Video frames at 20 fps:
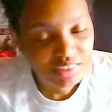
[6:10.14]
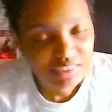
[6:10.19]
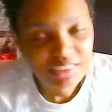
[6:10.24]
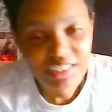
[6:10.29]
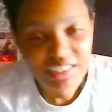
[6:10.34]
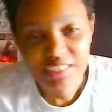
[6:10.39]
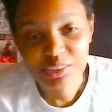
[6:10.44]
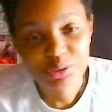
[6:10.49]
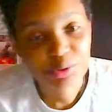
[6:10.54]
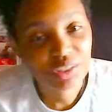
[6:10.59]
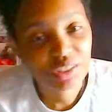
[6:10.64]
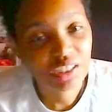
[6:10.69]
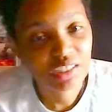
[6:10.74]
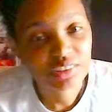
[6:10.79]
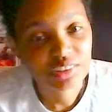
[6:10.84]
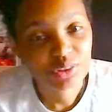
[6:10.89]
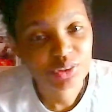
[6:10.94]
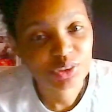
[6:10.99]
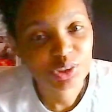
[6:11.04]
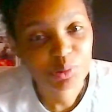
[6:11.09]
that new
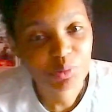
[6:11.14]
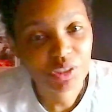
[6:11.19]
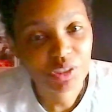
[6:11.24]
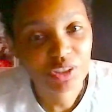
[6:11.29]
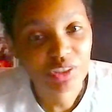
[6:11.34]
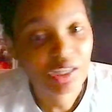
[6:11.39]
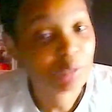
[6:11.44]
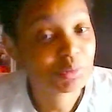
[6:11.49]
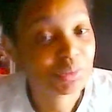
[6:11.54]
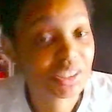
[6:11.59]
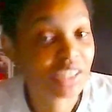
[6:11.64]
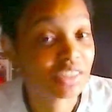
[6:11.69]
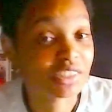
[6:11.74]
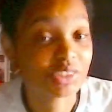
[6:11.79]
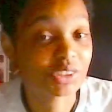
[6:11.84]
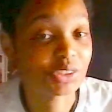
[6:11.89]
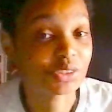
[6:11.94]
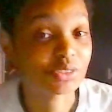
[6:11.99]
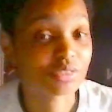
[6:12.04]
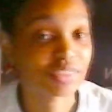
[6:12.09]
console smell. I'm telling
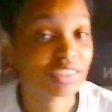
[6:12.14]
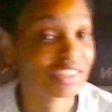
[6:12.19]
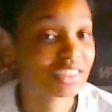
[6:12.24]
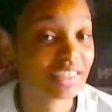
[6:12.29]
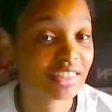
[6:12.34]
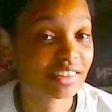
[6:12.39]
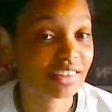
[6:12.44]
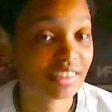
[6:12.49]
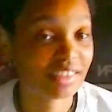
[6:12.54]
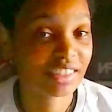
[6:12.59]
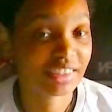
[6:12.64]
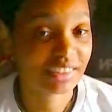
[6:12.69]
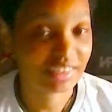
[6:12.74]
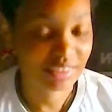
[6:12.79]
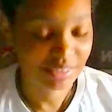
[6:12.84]
you, there's nothing like it.